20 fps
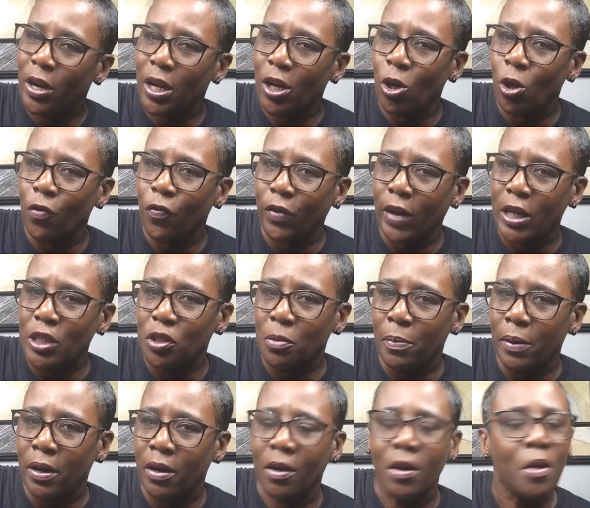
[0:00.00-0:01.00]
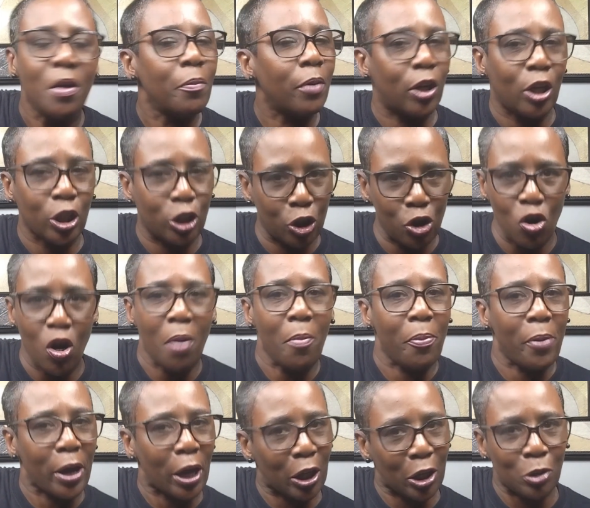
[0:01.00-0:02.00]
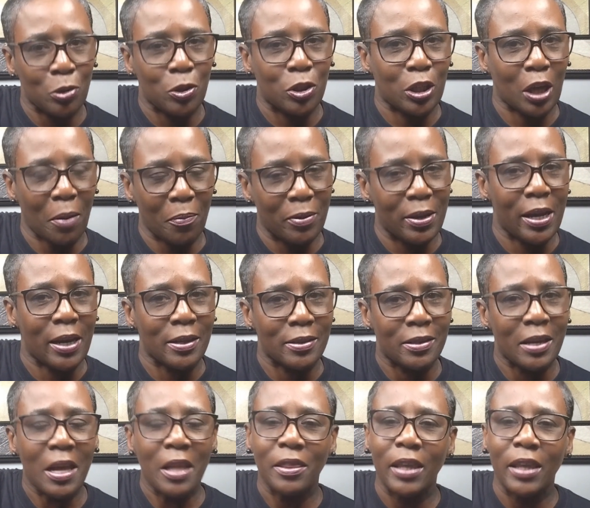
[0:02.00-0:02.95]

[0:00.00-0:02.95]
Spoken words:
that notification bell, because I'm bringing you something else.